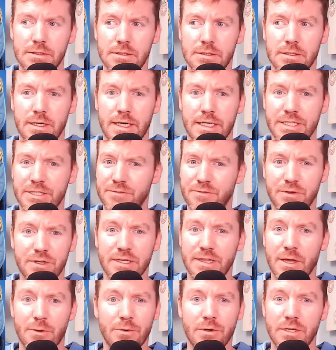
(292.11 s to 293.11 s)
I just feel
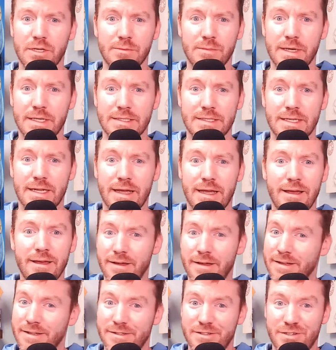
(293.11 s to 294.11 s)
like that wouldn't get made today.
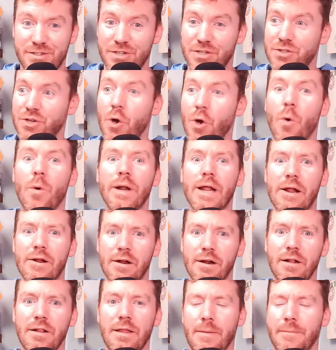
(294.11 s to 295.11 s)
It's just going out
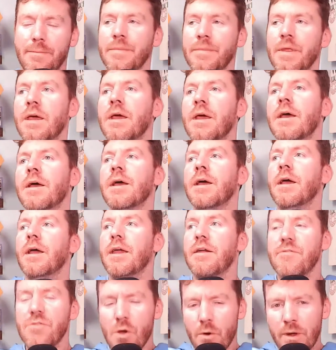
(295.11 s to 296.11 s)
on a limb.
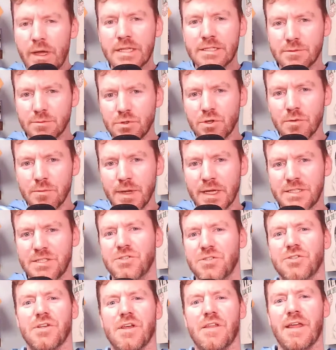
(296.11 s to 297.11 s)
Even though I had some good
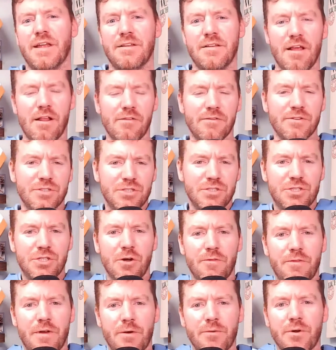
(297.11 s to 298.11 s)
messages on that television
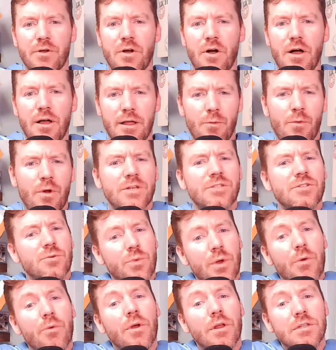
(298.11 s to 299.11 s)
show, if I recall. I watched the
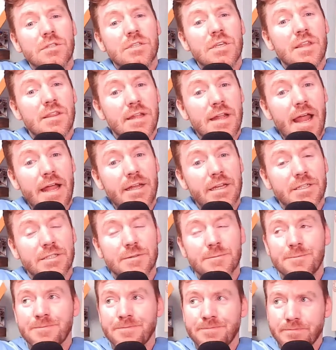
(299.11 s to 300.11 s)
reruns in the 90s.